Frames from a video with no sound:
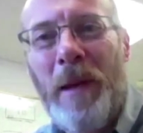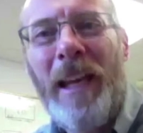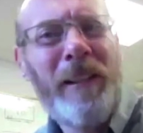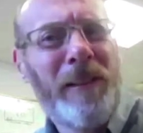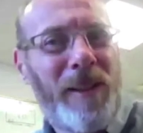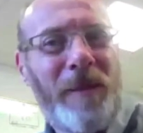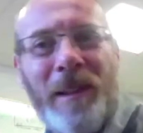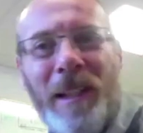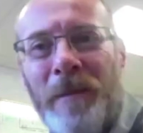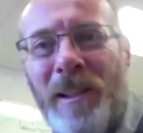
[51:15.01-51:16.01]
Bagels
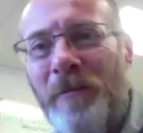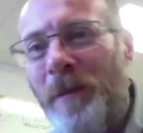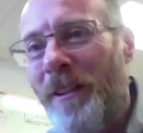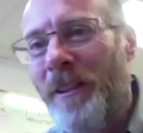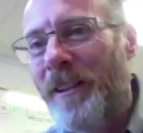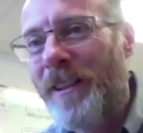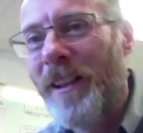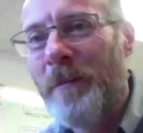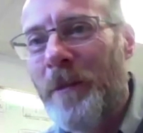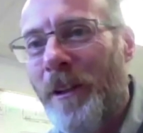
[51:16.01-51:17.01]
sometimes give me a hard
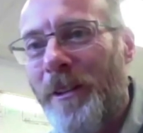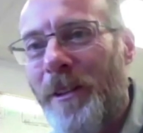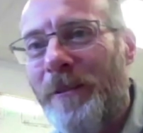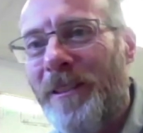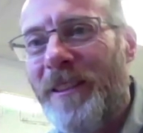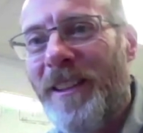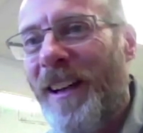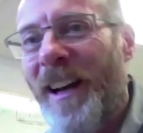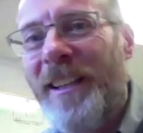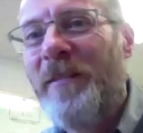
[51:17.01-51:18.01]
time also.
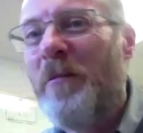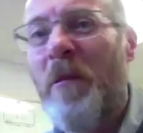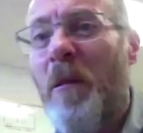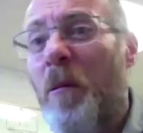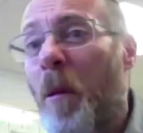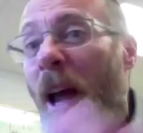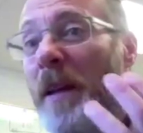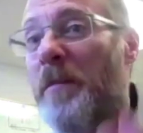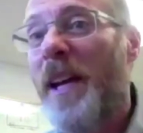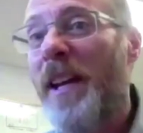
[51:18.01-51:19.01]
I can
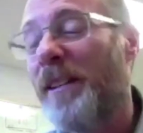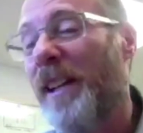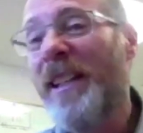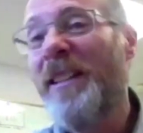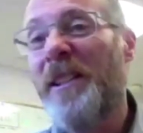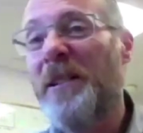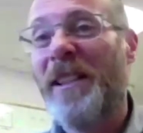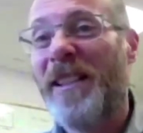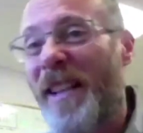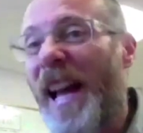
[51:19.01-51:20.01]
weigh a bagel. I can know
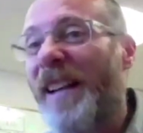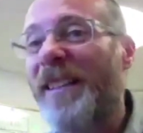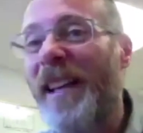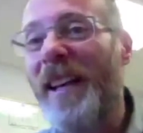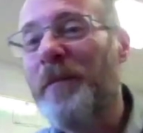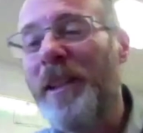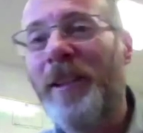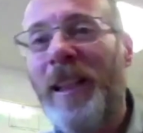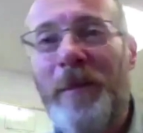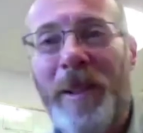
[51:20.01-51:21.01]
exactly how many
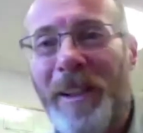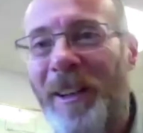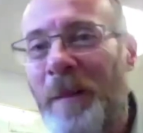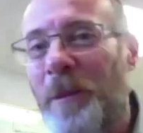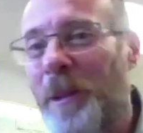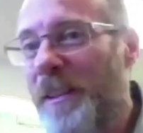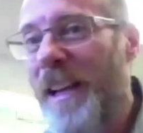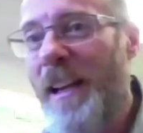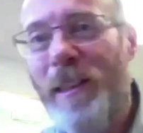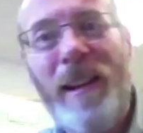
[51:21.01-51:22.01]
grams of carb are in
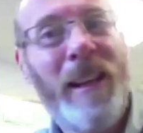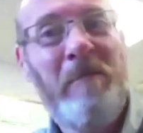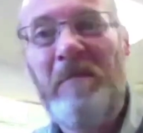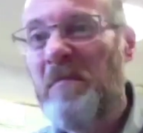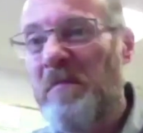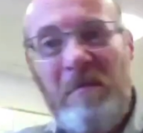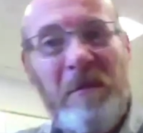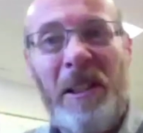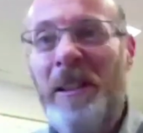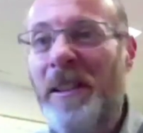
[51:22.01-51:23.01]
that thing.
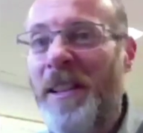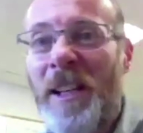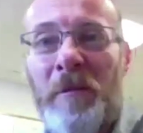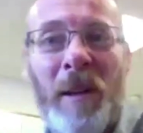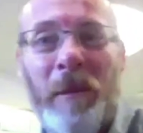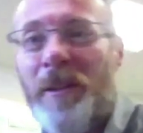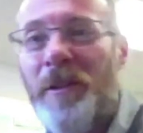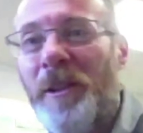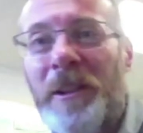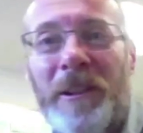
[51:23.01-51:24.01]
Still sends my
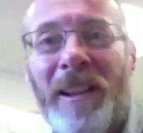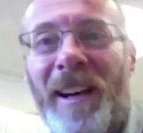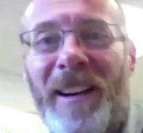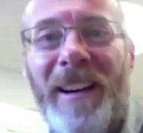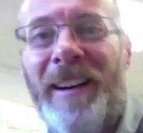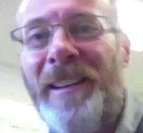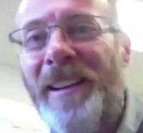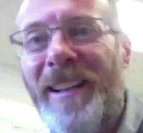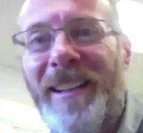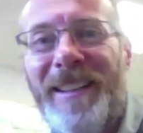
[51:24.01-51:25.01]
blood sugar a lot higher
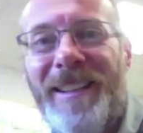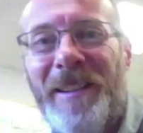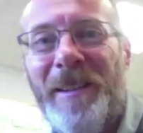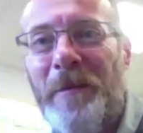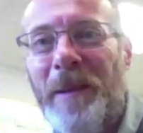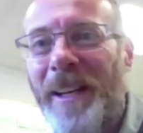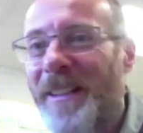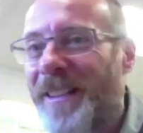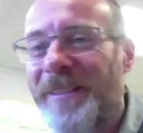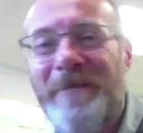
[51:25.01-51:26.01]
than I'd anticipate.
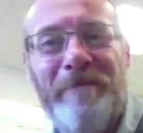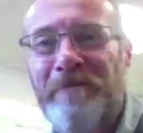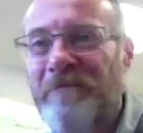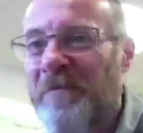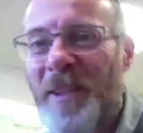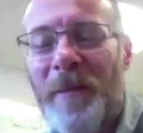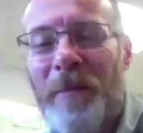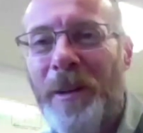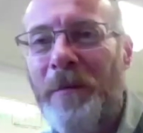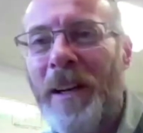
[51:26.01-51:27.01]
So
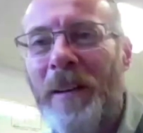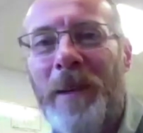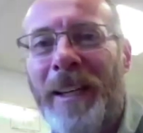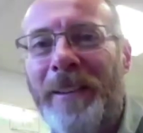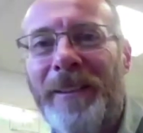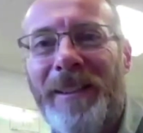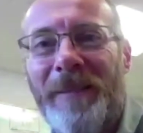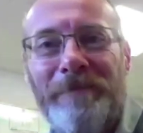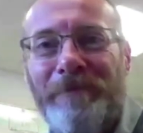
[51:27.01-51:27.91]
something about bagels.